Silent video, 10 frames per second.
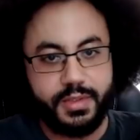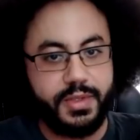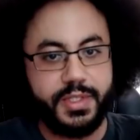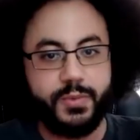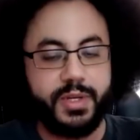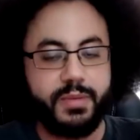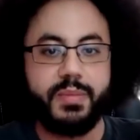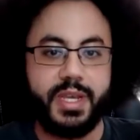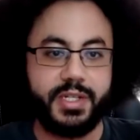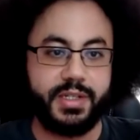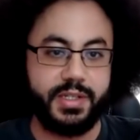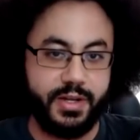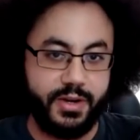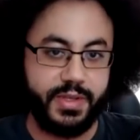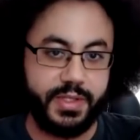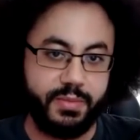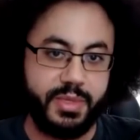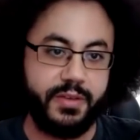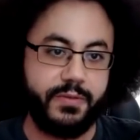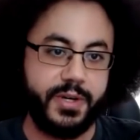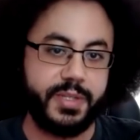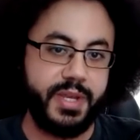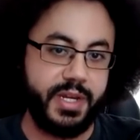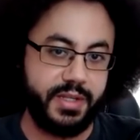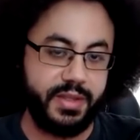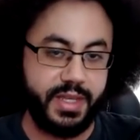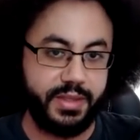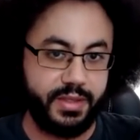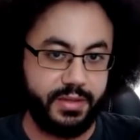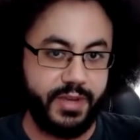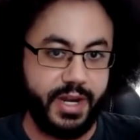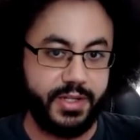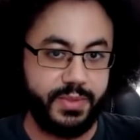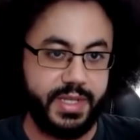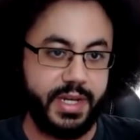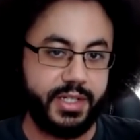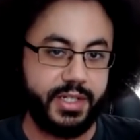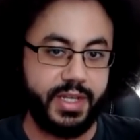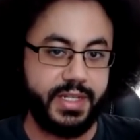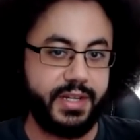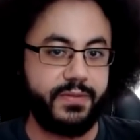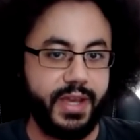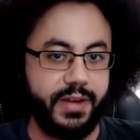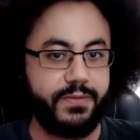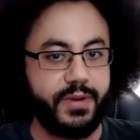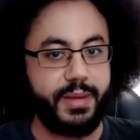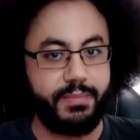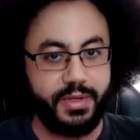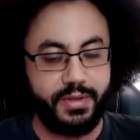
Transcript: this wouldn't be patient zero. This would be the first patient that the virus was actually identified from.